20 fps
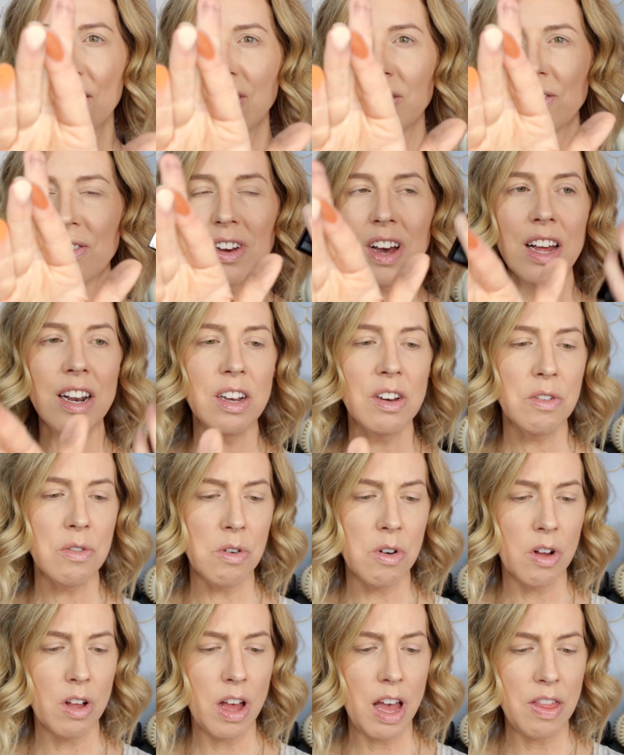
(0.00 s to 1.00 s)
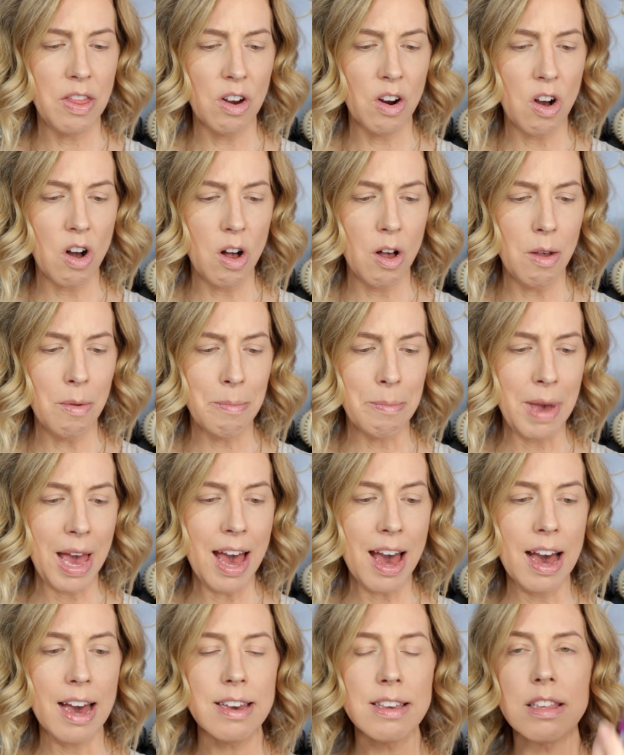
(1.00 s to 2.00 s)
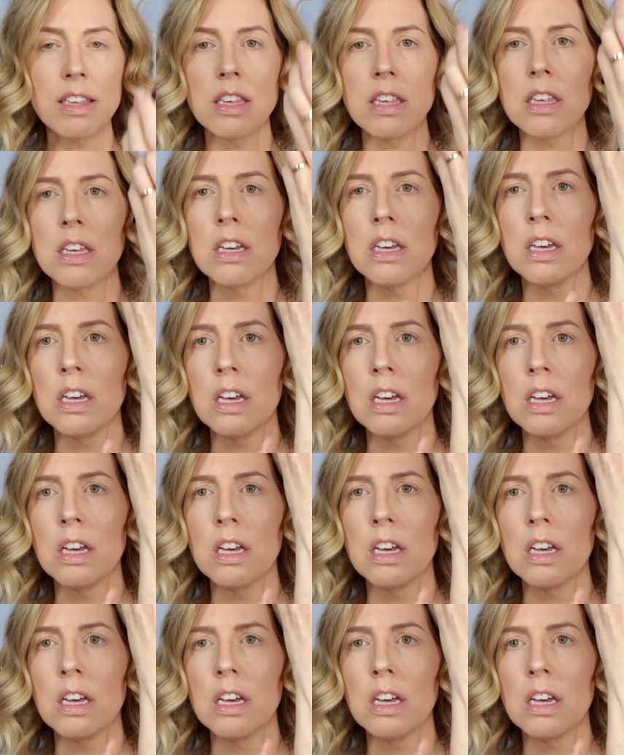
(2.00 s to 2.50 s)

Those are kind of cool, and they're all matte.